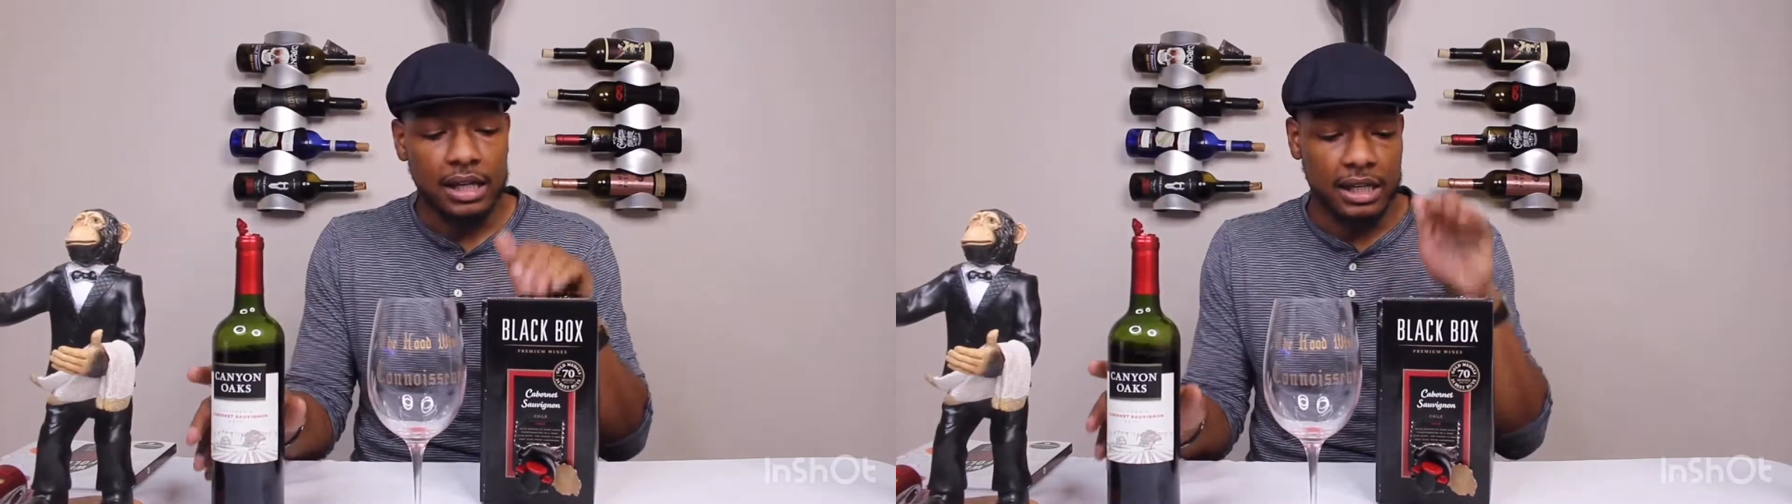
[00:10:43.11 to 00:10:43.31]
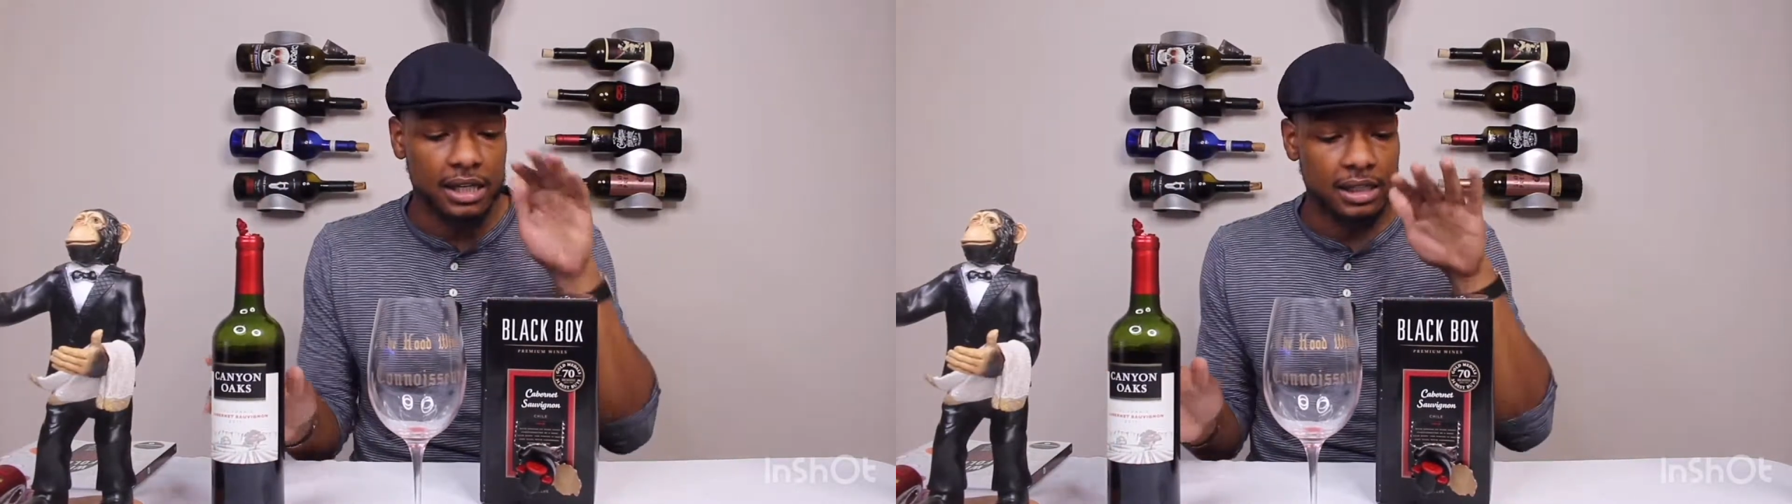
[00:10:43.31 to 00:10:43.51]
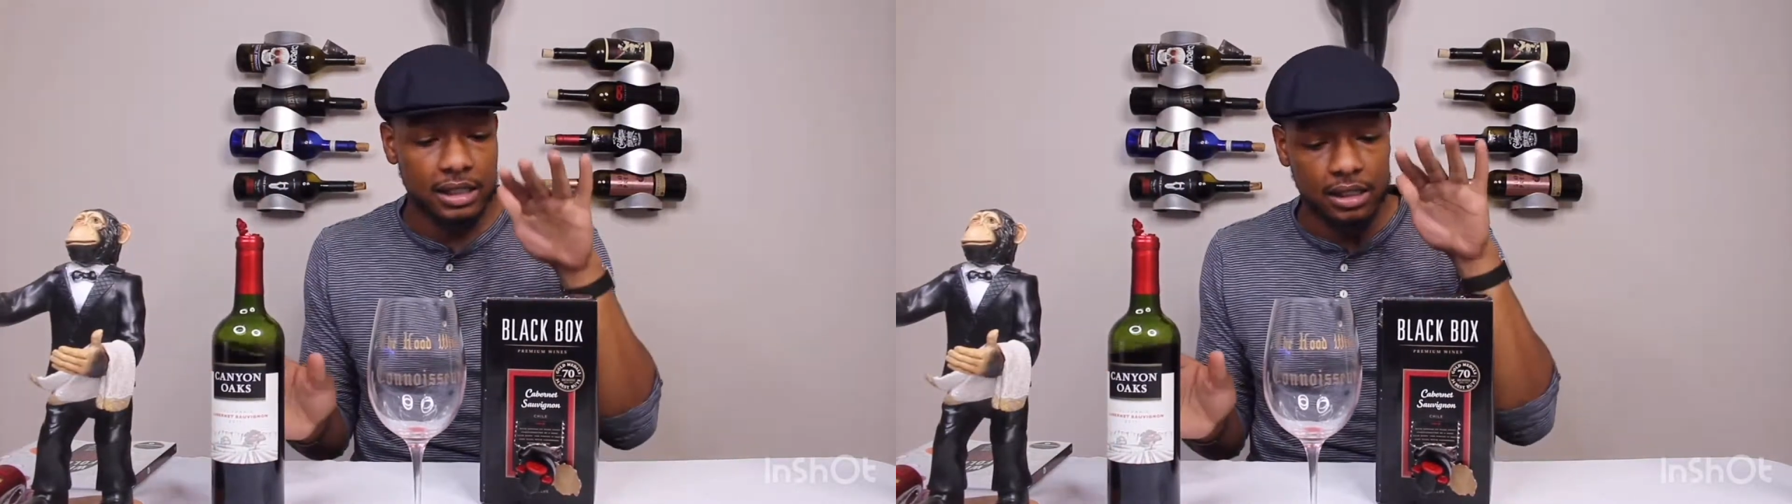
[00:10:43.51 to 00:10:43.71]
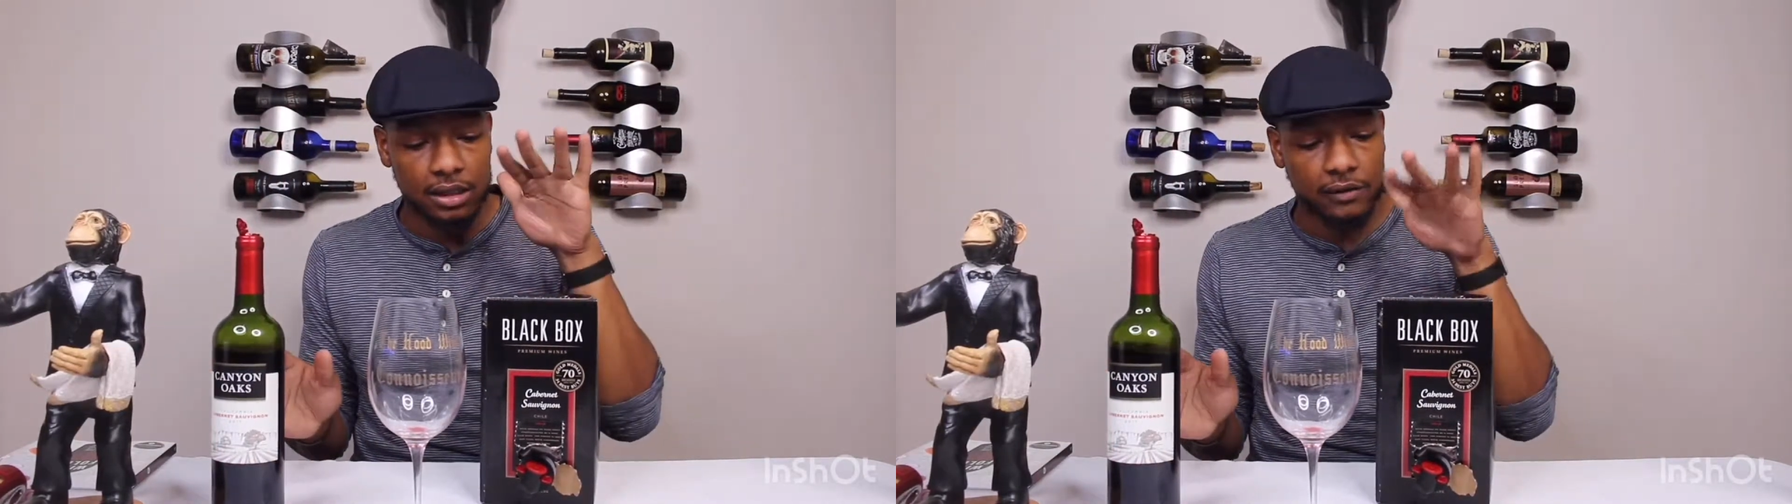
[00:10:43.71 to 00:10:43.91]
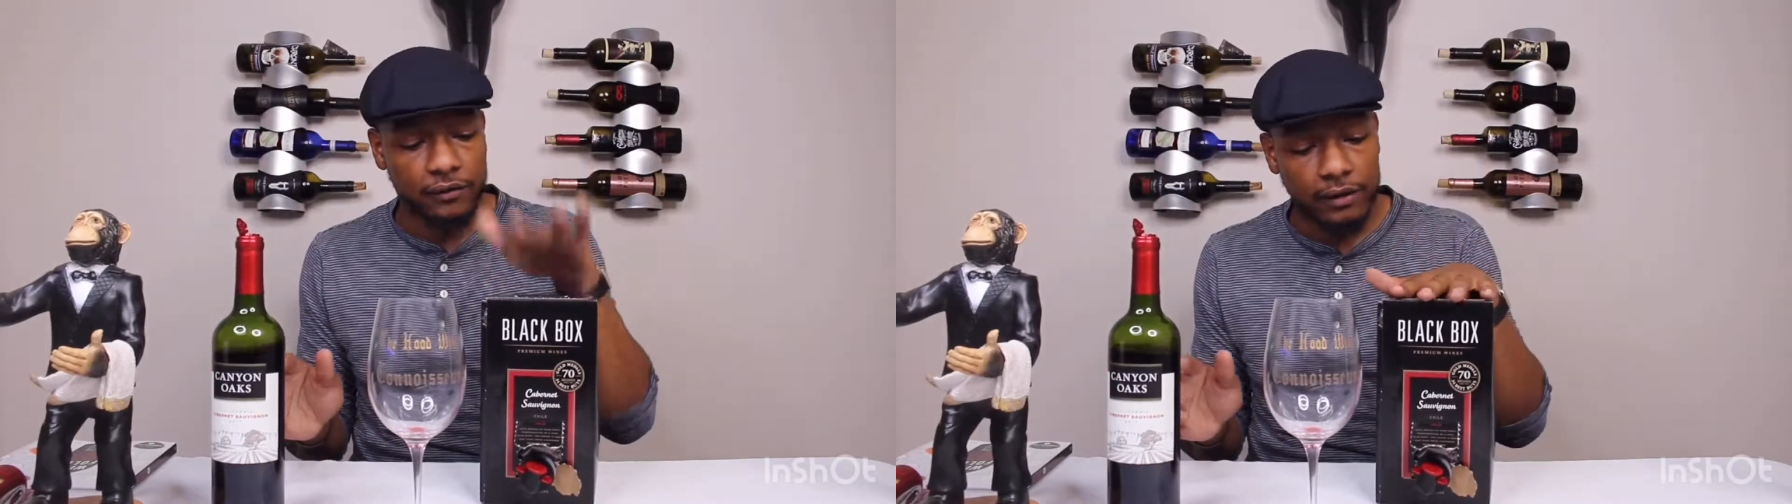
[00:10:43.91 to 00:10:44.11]
This
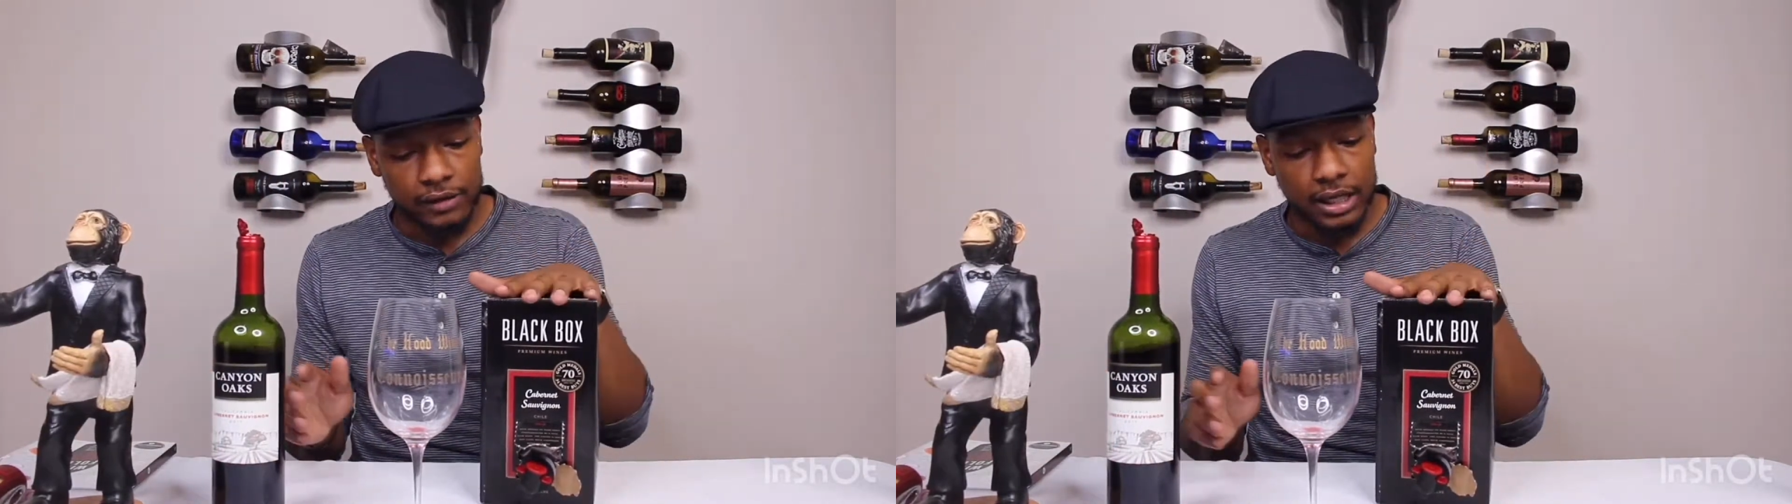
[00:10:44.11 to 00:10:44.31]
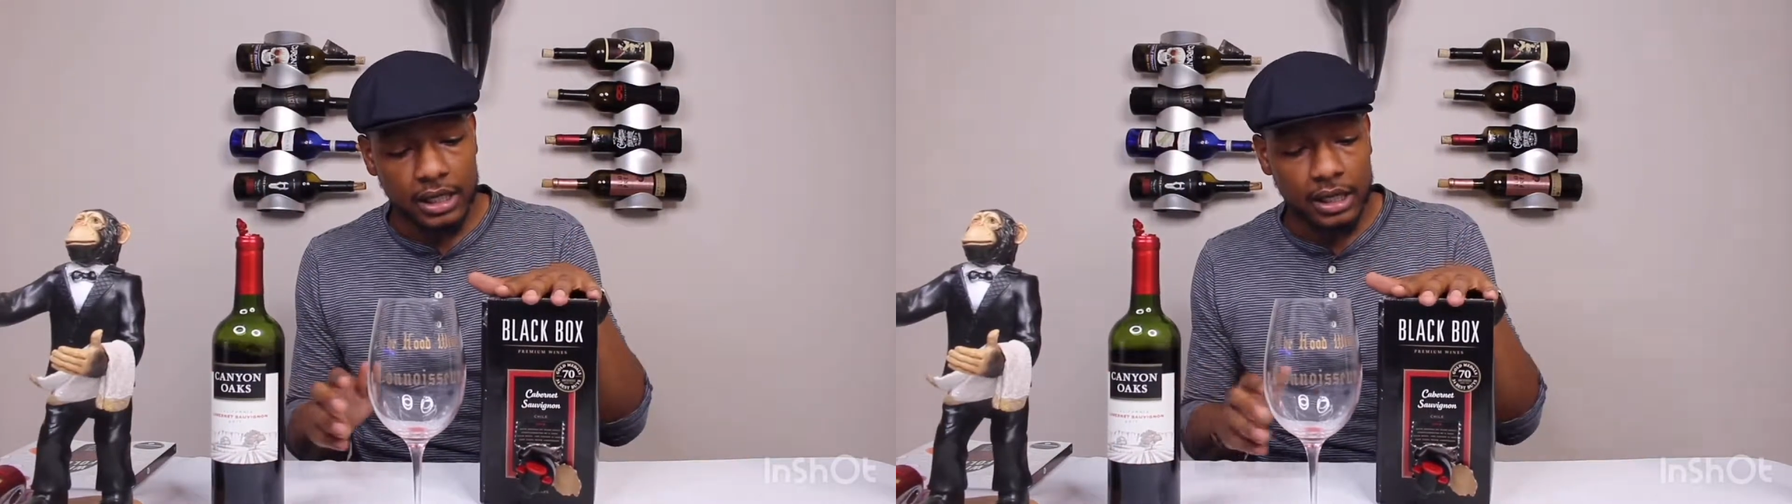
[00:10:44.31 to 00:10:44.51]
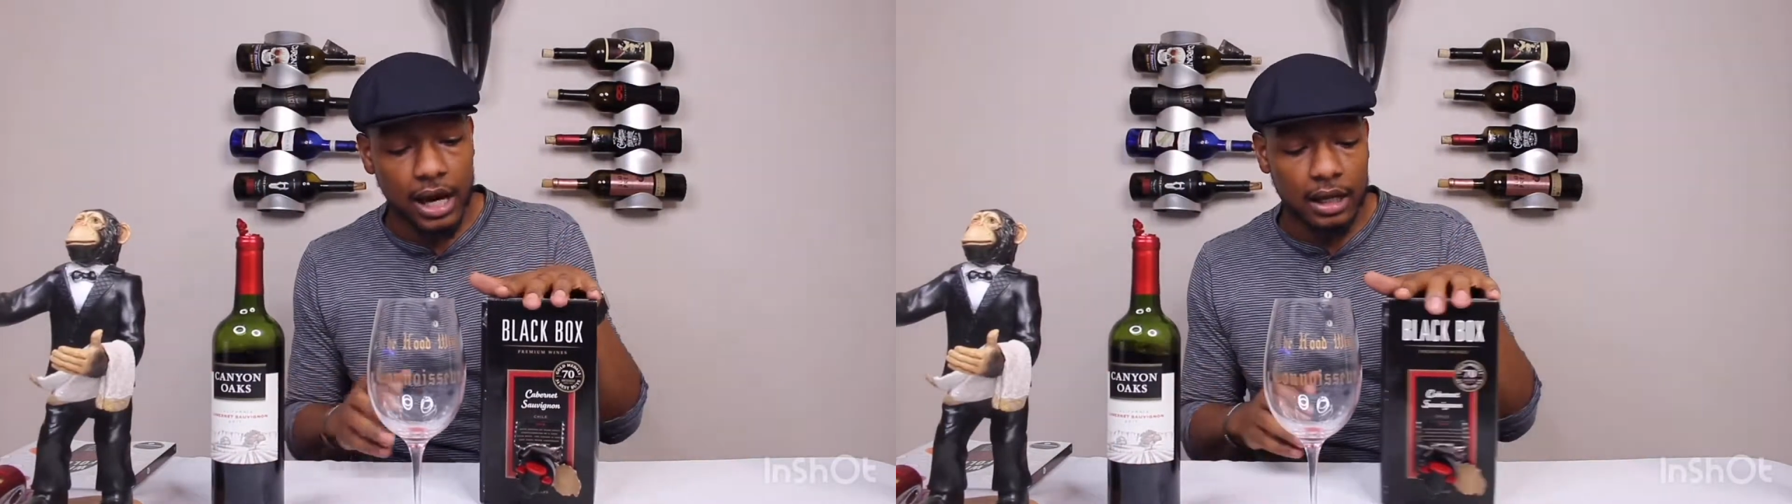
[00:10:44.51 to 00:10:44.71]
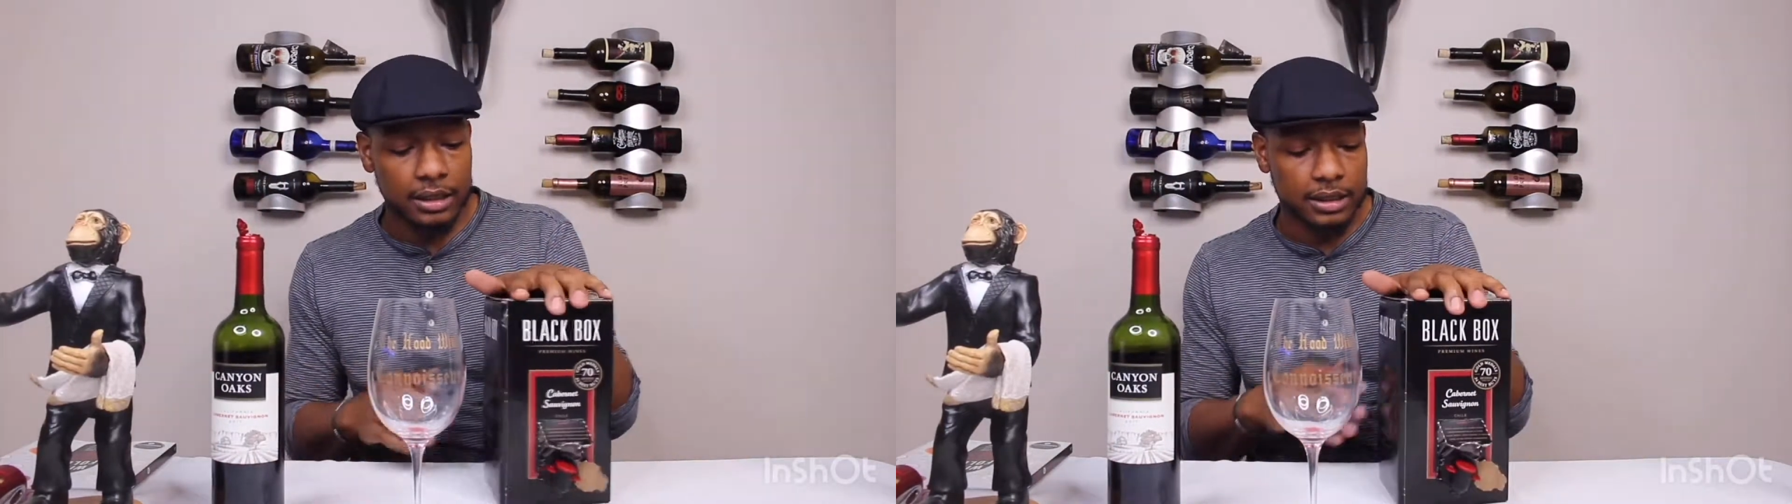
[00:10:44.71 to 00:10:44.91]
is $15.